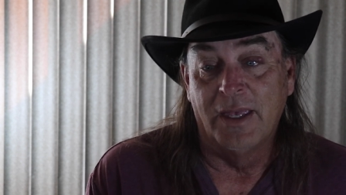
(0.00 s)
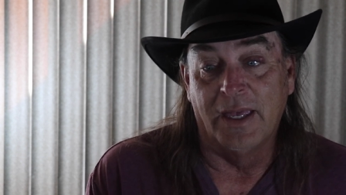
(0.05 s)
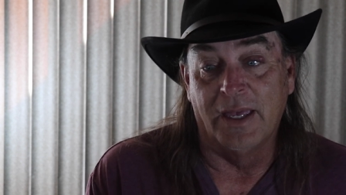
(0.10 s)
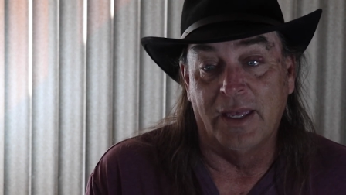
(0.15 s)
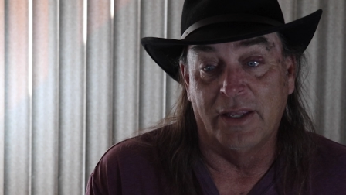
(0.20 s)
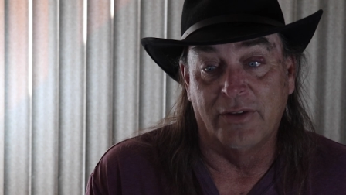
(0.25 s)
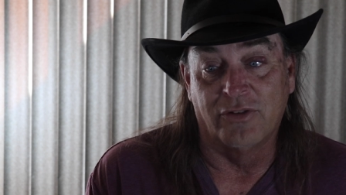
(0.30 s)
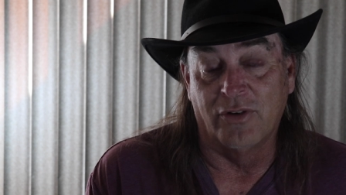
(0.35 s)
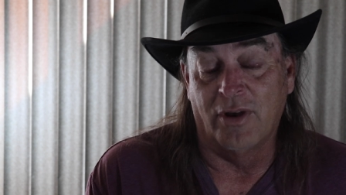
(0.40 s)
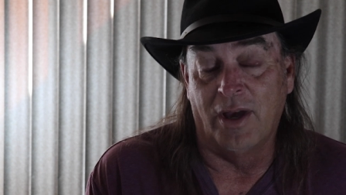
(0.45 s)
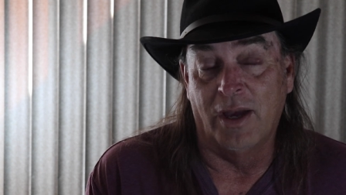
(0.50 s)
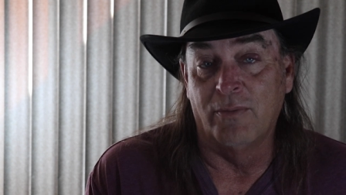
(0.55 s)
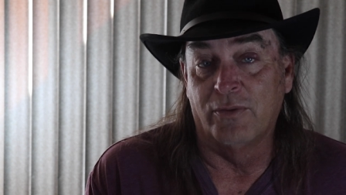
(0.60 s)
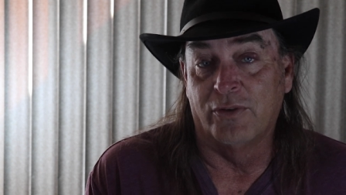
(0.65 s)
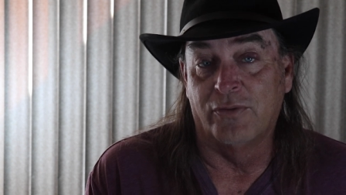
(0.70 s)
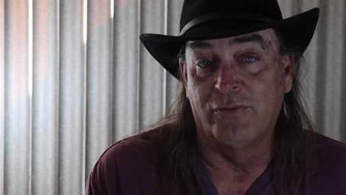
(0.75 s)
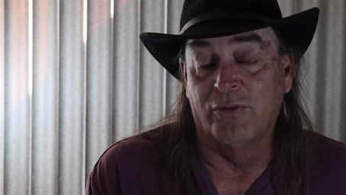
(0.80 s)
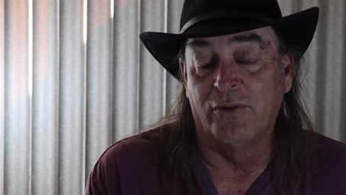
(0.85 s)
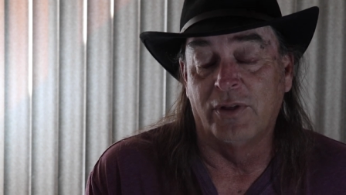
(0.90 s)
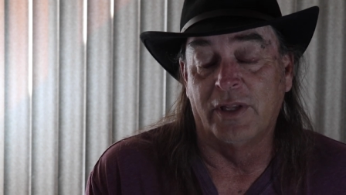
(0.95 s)
And so I
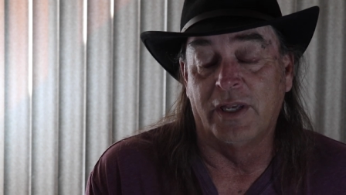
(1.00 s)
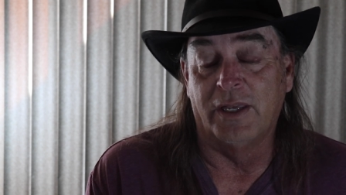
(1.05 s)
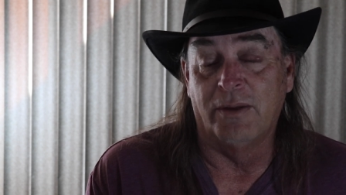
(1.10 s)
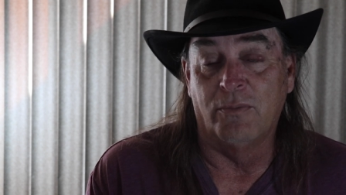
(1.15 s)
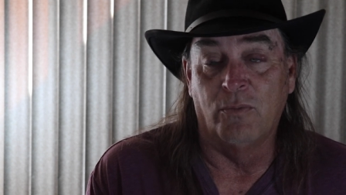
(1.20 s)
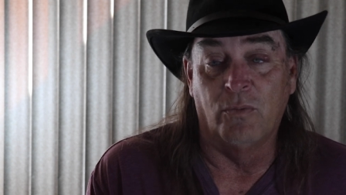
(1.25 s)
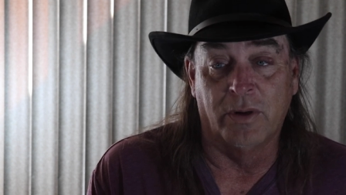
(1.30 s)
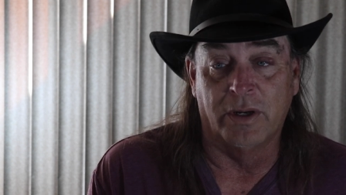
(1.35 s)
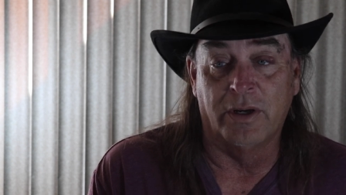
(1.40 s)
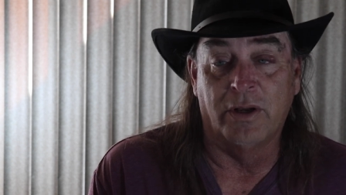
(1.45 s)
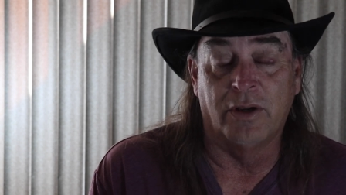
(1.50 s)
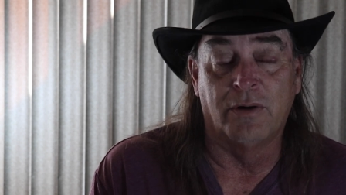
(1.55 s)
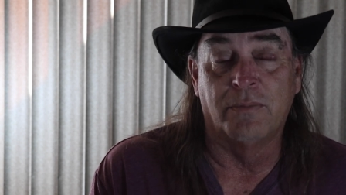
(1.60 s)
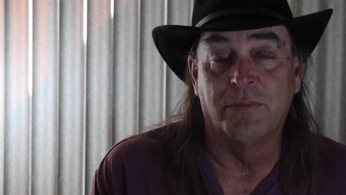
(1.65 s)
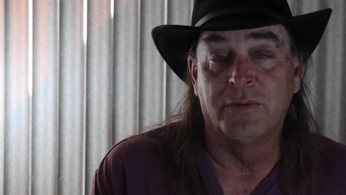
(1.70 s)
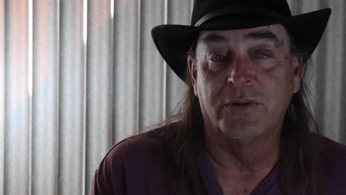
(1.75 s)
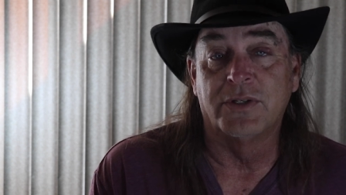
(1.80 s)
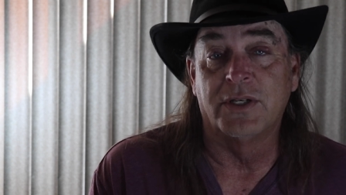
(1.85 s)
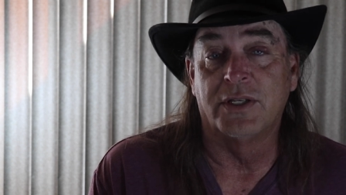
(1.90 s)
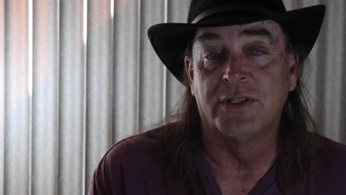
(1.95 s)
was fully 100%
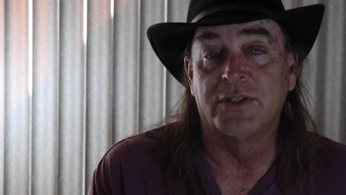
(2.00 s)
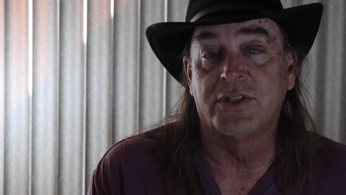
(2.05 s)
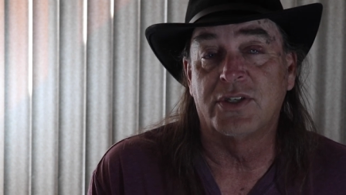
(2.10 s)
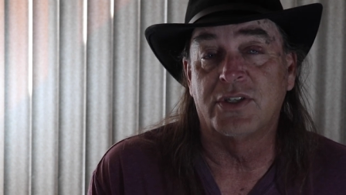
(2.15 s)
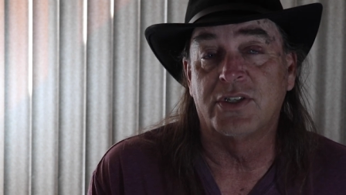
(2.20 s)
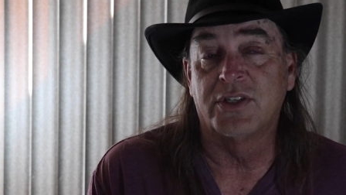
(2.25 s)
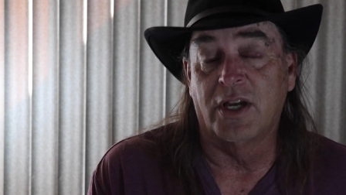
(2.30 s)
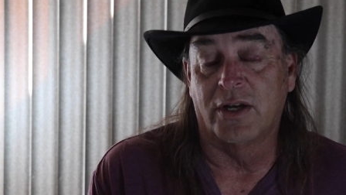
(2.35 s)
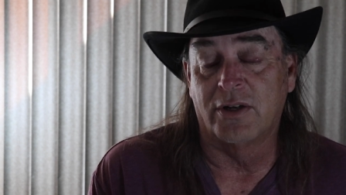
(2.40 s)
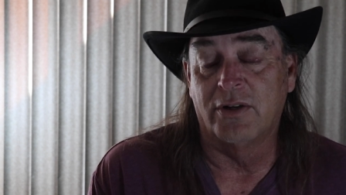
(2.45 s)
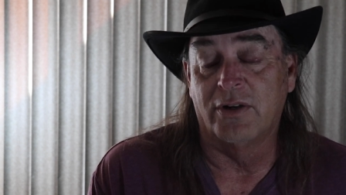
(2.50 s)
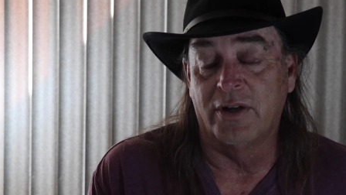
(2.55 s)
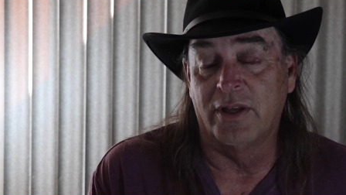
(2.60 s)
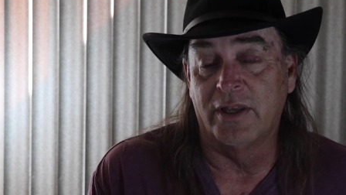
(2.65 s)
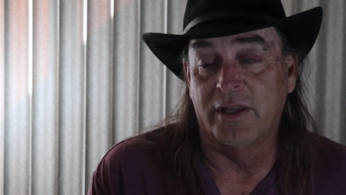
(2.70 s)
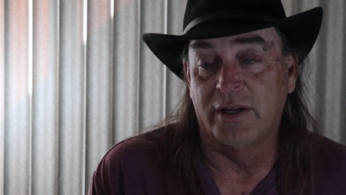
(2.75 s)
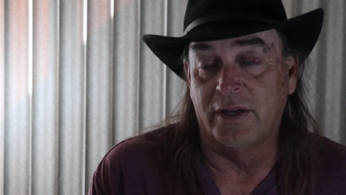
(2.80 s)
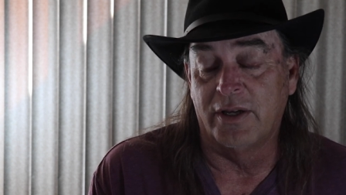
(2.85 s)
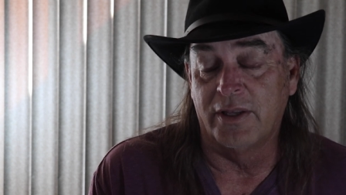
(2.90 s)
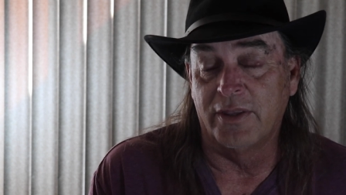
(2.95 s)
suckered
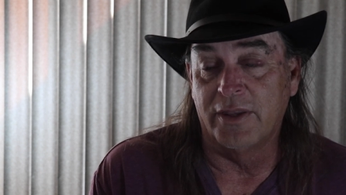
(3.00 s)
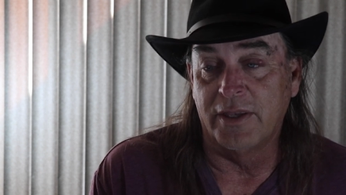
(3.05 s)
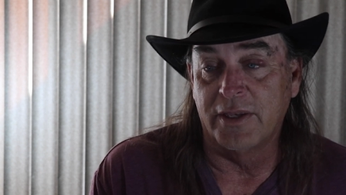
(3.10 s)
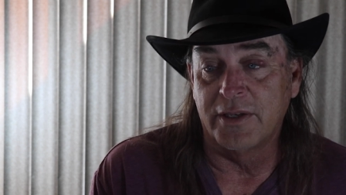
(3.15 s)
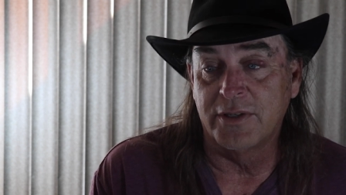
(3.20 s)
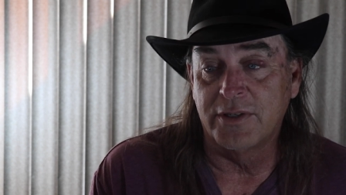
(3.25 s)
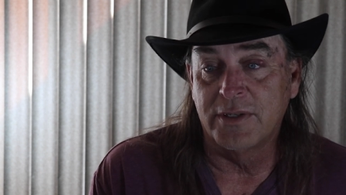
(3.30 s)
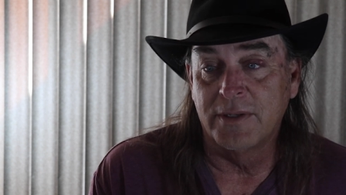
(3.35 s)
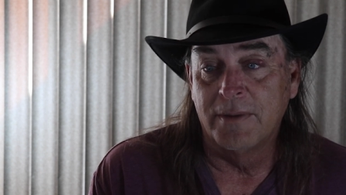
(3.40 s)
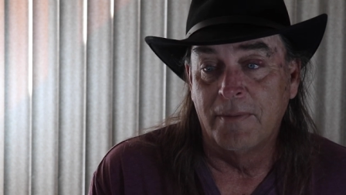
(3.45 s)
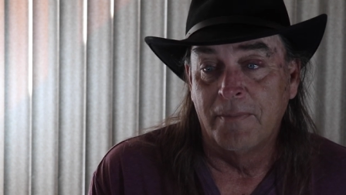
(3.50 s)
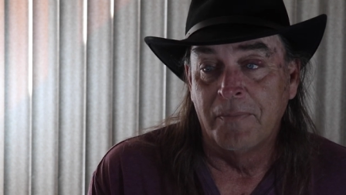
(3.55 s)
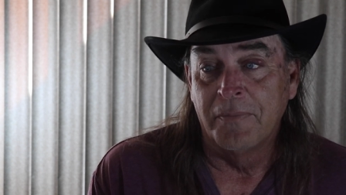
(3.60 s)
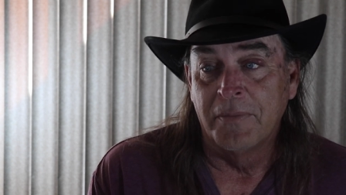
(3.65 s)
in on this.